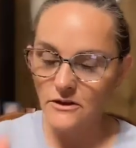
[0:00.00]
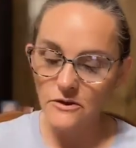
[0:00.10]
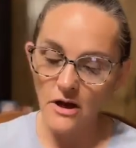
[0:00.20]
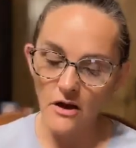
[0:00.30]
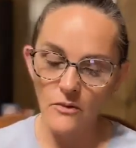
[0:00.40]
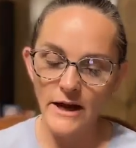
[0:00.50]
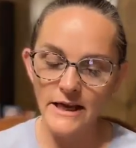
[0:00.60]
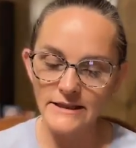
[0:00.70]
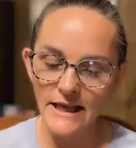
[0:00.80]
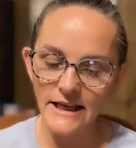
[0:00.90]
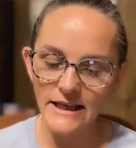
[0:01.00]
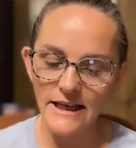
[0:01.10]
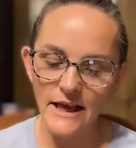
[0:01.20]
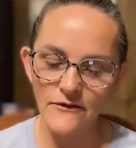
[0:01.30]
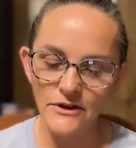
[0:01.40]
So Yahweh, as I
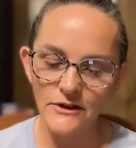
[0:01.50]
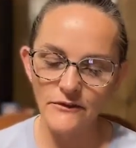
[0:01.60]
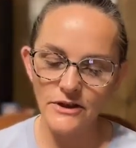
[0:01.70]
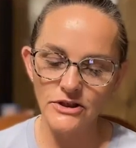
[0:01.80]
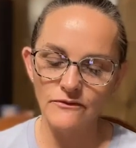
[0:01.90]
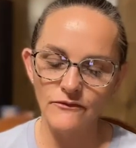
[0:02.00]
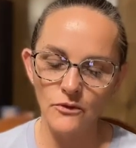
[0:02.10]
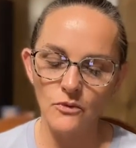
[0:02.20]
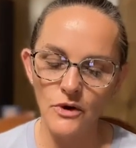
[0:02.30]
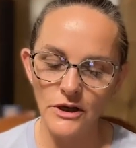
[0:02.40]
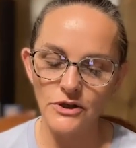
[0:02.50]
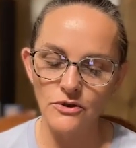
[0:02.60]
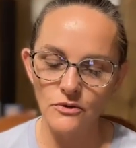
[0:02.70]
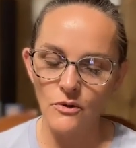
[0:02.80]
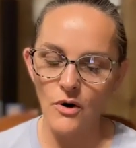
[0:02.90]
get heavenly vision for what
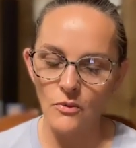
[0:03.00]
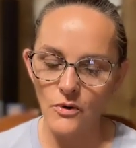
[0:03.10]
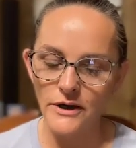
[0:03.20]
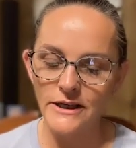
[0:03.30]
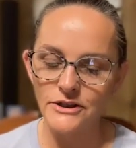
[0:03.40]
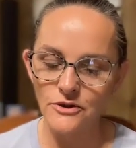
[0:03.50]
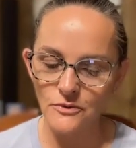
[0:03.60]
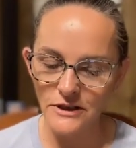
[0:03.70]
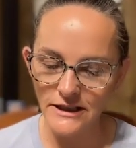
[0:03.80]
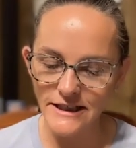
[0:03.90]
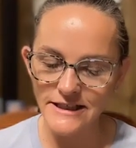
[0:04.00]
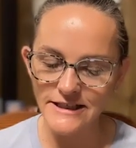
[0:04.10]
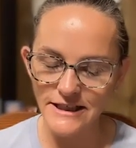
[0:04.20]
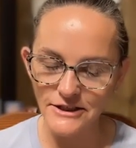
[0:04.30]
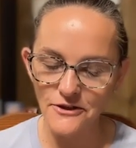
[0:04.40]
you are wanting to
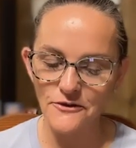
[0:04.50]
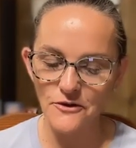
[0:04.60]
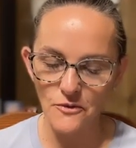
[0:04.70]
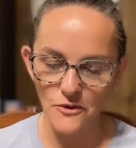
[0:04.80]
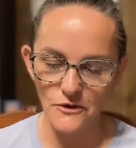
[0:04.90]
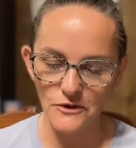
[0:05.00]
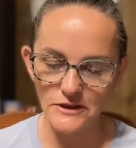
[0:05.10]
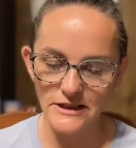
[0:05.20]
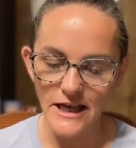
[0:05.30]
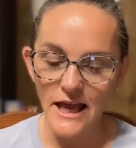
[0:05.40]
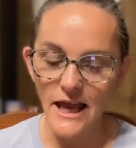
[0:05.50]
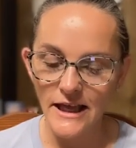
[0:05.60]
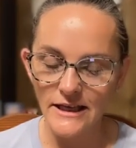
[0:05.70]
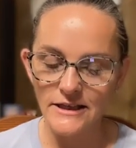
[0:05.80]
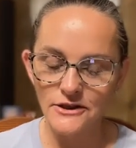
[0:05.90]
release into the world
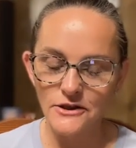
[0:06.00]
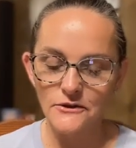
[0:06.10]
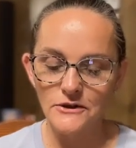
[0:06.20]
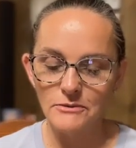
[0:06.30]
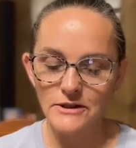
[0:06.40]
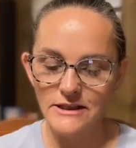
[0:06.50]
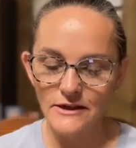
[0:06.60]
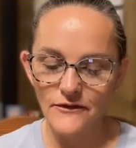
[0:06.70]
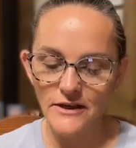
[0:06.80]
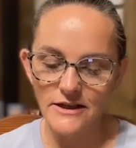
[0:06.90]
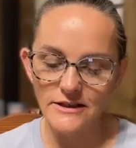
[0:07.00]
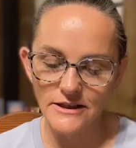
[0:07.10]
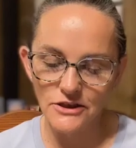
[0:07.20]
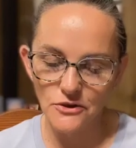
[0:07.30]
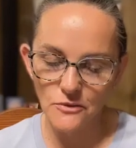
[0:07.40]
and into specific
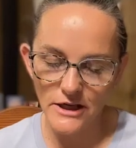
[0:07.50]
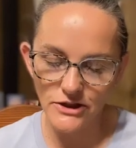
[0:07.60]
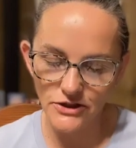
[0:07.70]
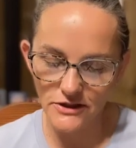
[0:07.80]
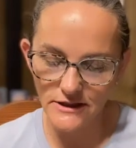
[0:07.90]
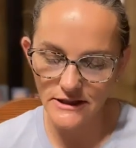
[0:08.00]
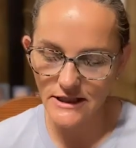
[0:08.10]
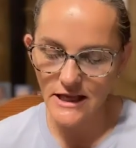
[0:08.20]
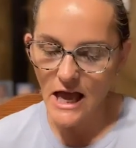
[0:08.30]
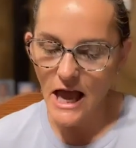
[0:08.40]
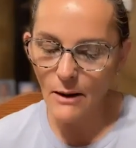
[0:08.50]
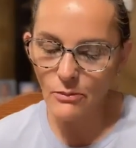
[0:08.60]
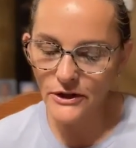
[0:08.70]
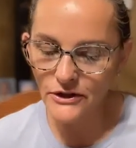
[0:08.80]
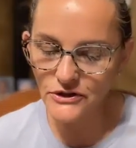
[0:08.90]
situations,
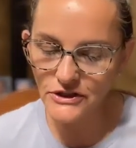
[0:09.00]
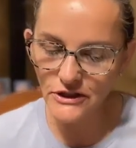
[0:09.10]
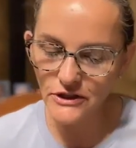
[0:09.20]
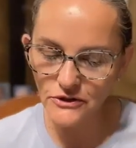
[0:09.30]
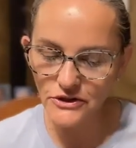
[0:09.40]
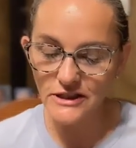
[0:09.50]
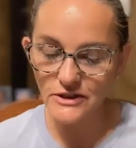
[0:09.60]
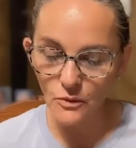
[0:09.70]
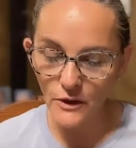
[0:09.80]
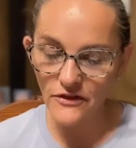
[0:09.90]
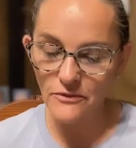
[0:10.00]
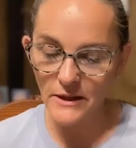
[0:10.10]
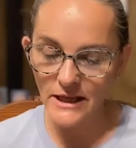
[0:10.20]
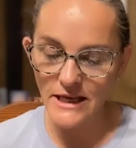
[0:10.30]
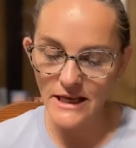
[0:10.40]
I bring your solutions with
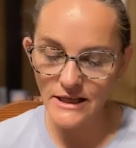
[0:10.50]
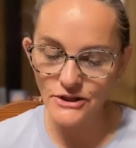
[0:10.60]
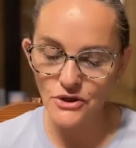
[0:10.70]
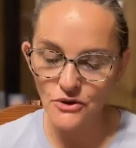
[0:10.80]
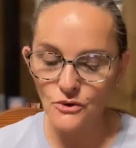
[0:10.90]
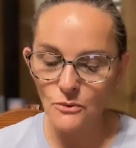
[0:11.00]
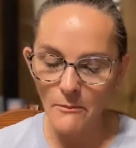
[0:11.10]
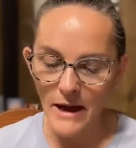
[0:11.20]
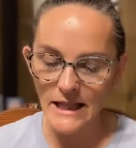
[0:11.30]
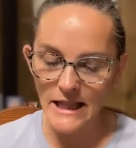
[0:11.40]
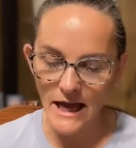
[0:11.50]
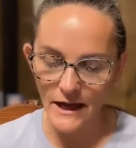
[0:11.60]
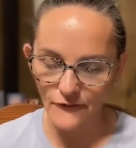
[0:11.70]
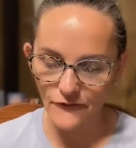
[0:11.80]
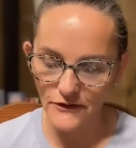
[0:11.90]
me into my
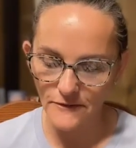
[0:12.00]
life.